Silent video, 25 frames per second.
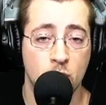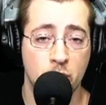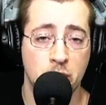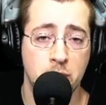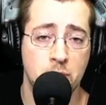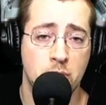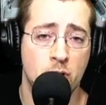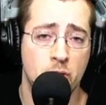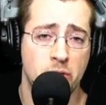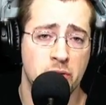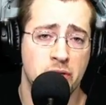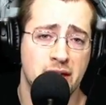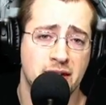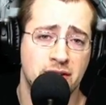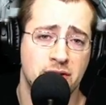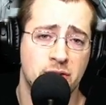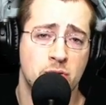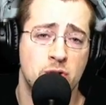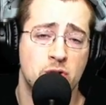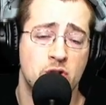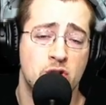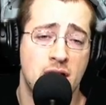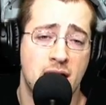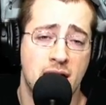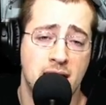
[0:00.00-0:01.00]
We'd both like
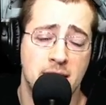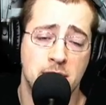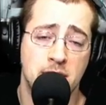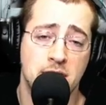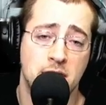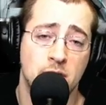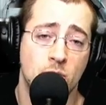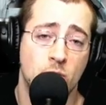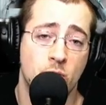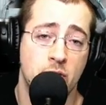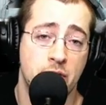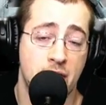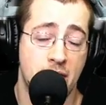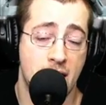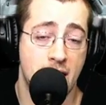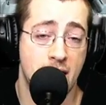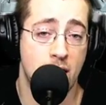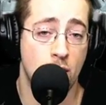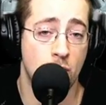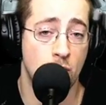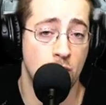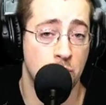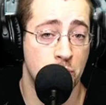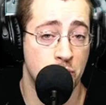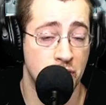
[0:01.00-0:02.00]
to chime in with
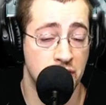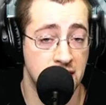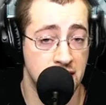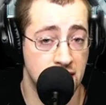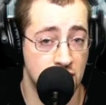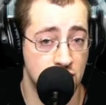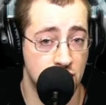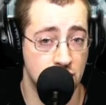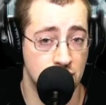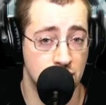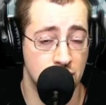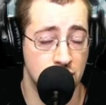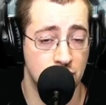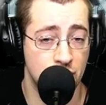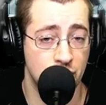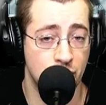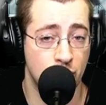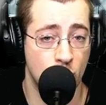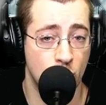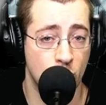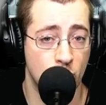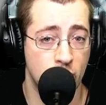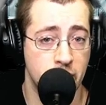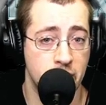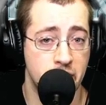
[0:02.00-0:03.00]
our predictions
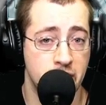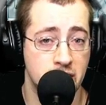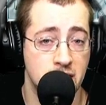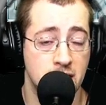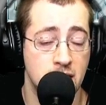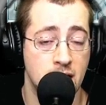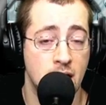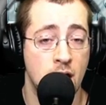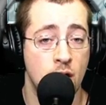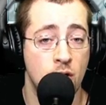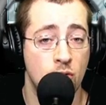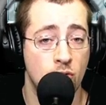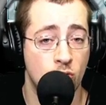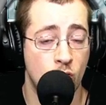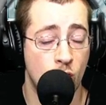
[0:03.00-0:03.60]
for the